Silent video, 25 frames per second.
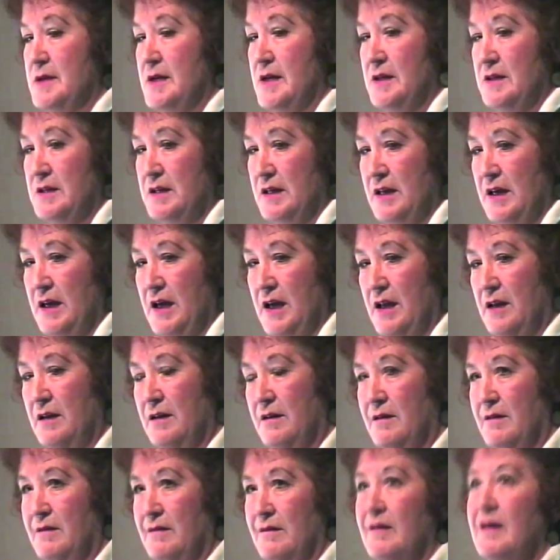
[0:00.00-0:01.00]
saying to
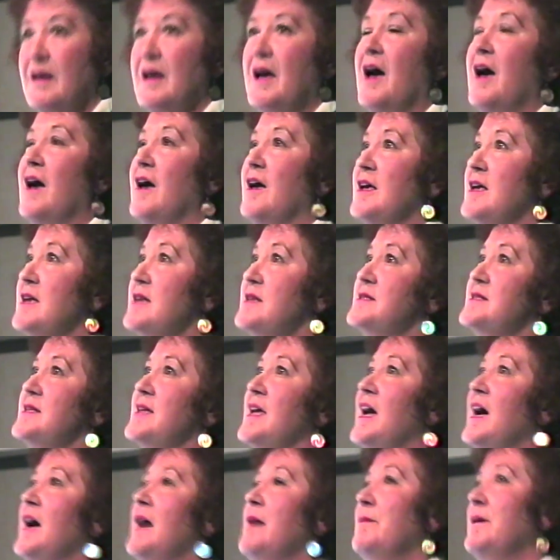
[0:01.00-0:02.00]
Ken, "Is
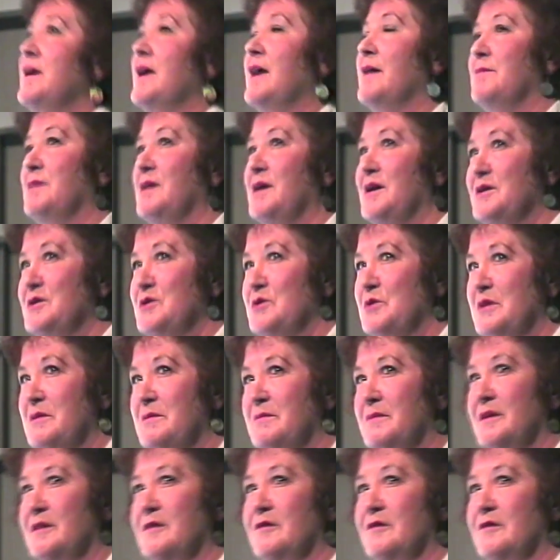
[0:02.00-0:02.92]
the army up here doing